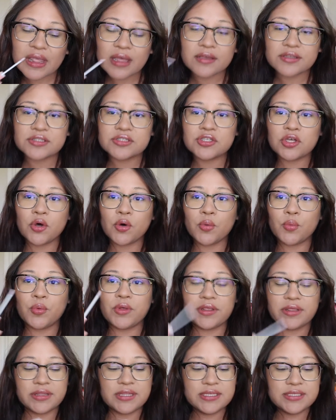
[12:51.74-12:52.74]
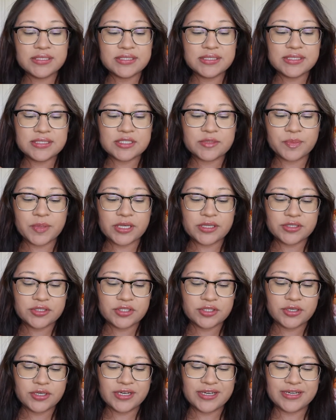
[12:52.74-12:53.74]
So with this
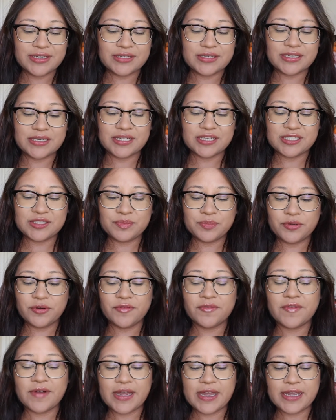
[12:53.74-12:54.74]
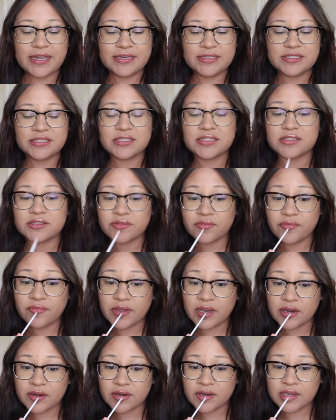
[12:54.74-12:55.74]
dispenser, it does provide just
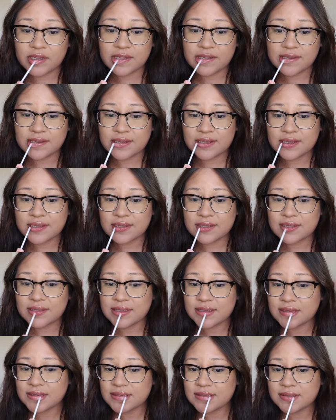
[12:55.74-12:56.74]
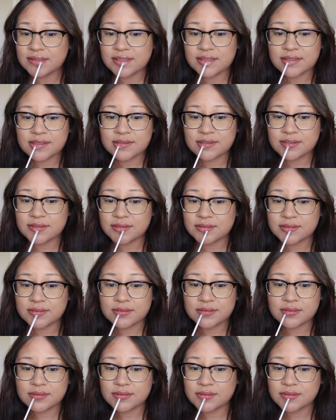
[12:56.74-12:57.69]
very little